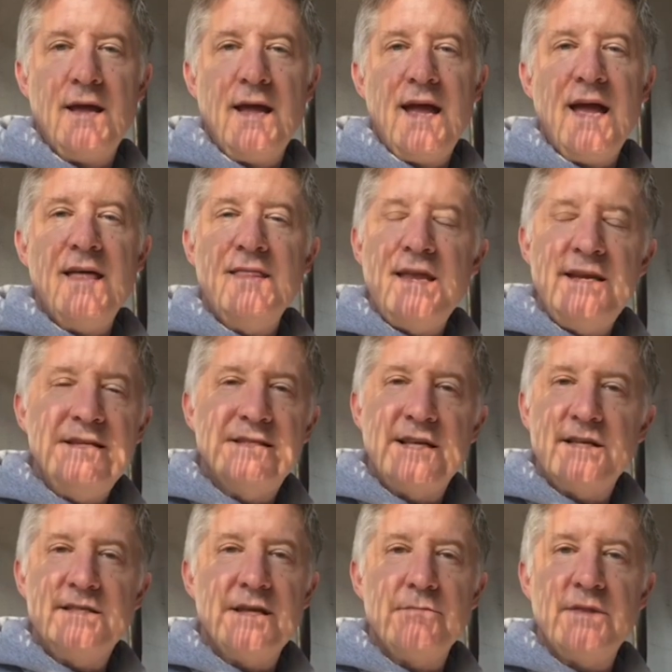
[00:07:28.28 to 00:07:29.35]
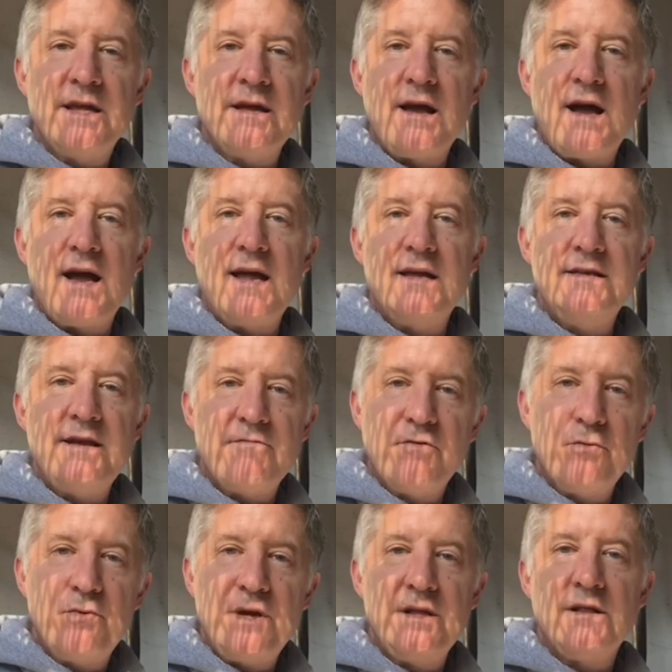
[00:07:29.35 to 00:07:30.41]
And then he said something I had never
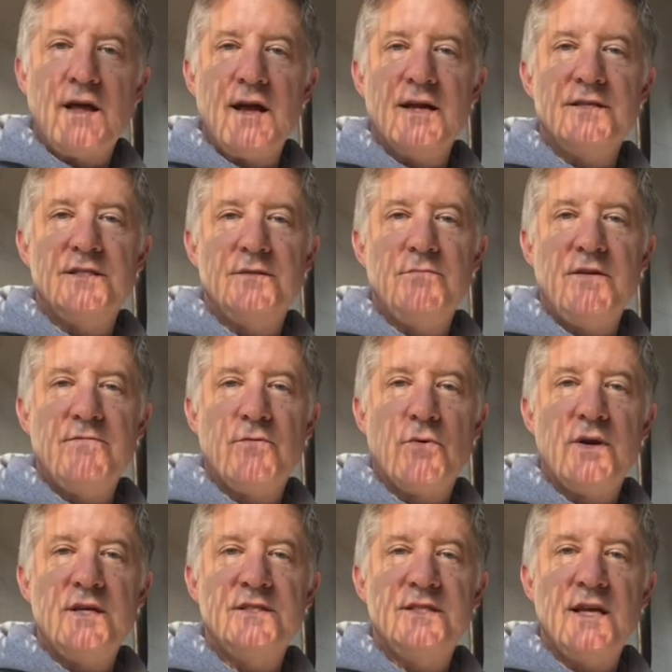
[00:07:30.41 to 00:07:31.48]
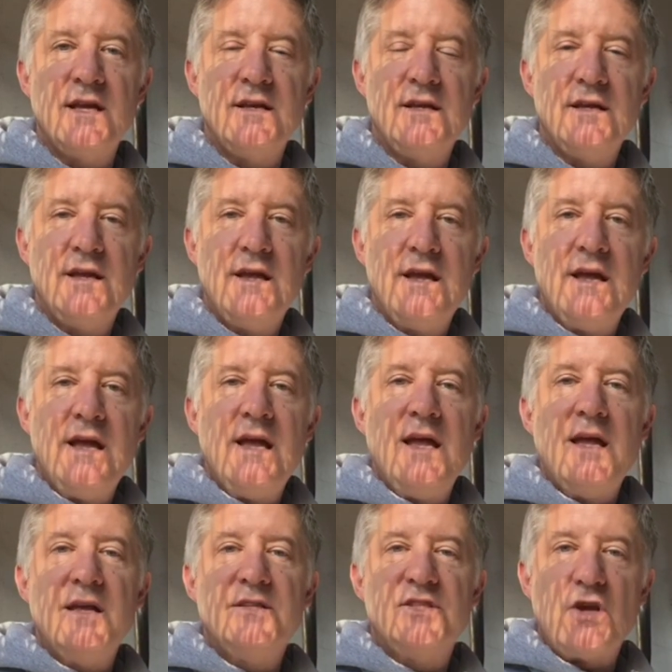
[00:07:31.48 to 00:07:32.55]
realized before. He said,
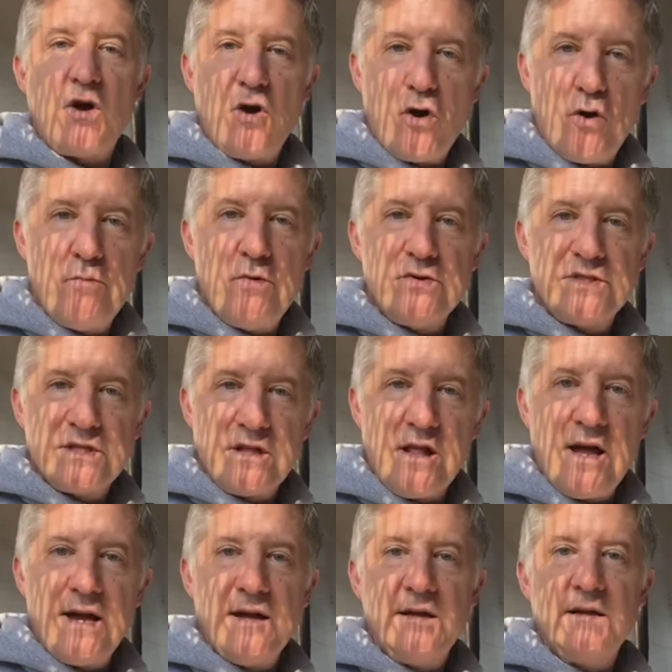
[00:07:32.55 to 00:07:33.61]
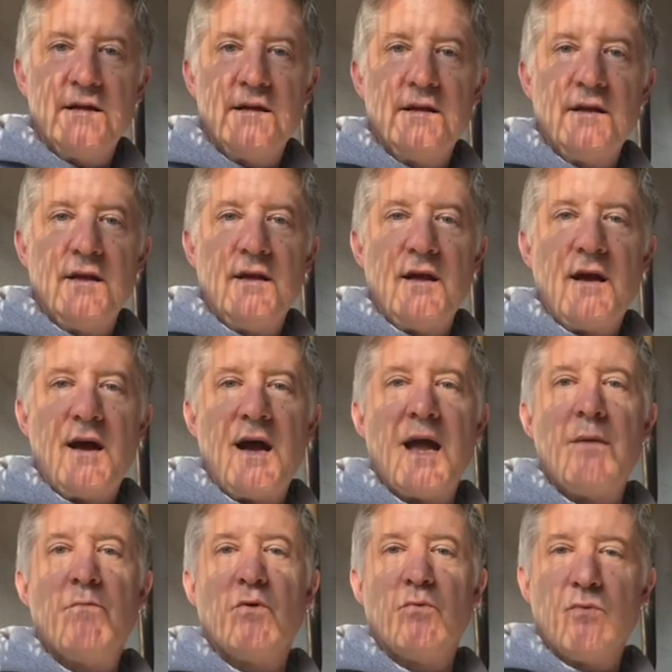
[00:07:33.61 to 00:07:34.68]
"It's almost like
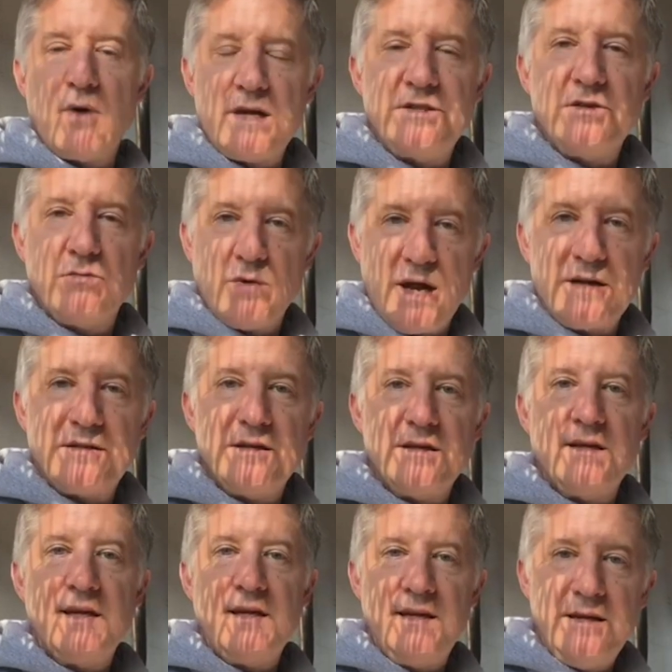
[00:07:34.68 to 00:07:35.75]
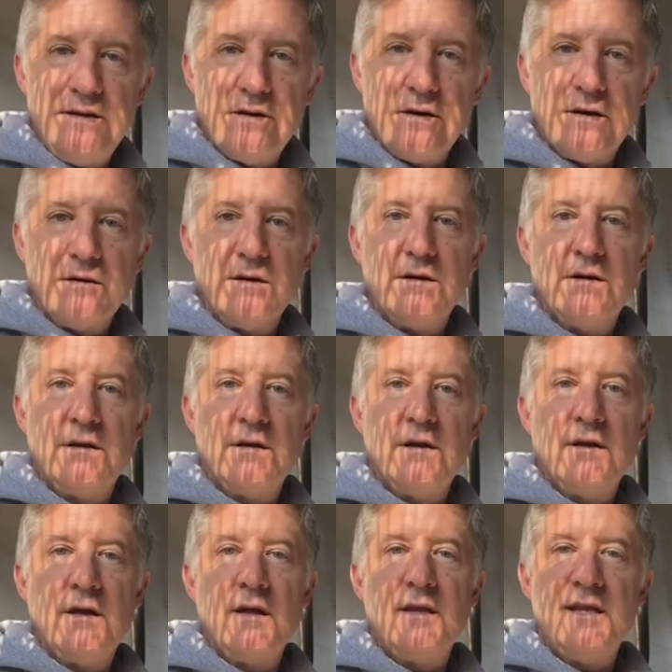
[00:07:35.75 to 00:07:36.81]
I'm resurrected here,
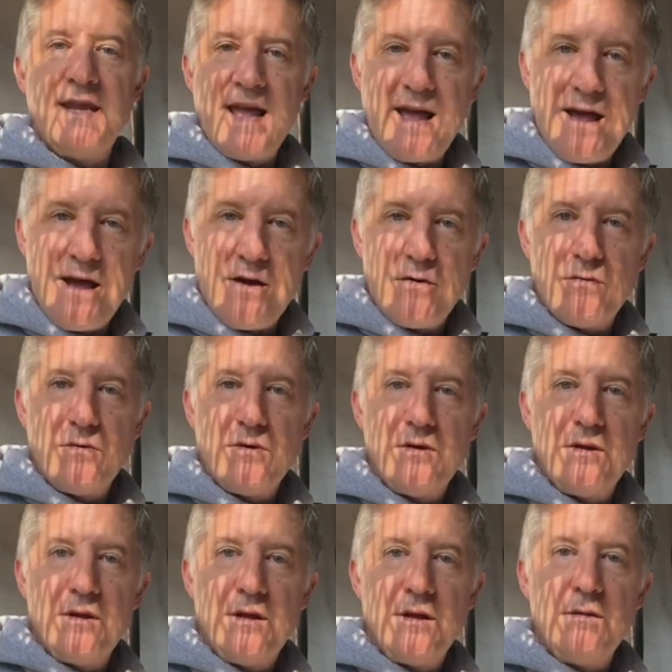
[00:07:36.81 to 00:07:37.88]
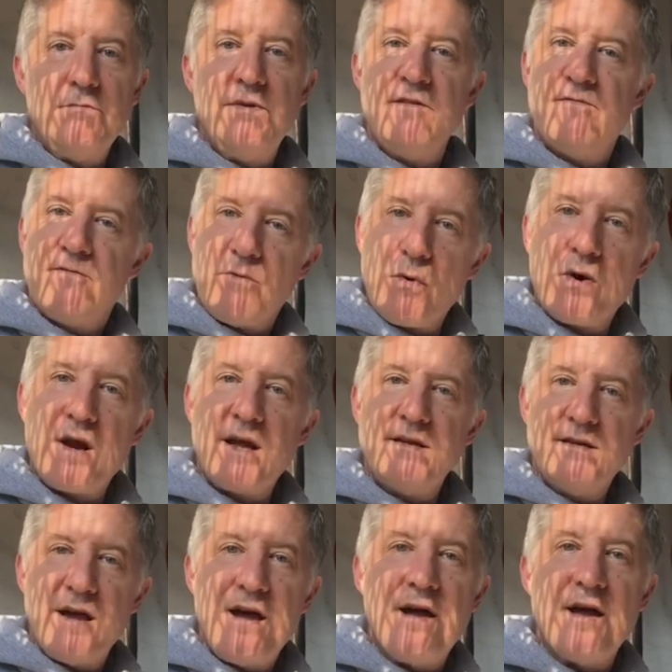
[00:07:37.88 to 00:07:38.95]
now, before I
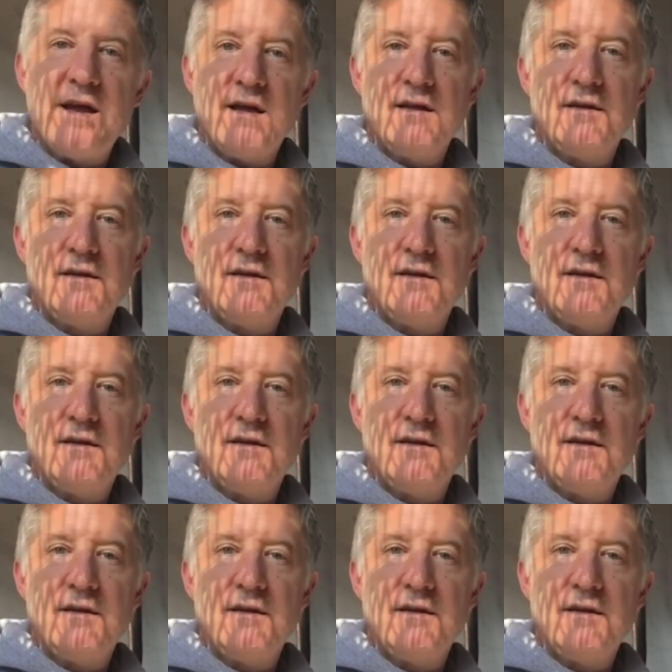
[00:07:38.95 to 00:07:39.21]
die."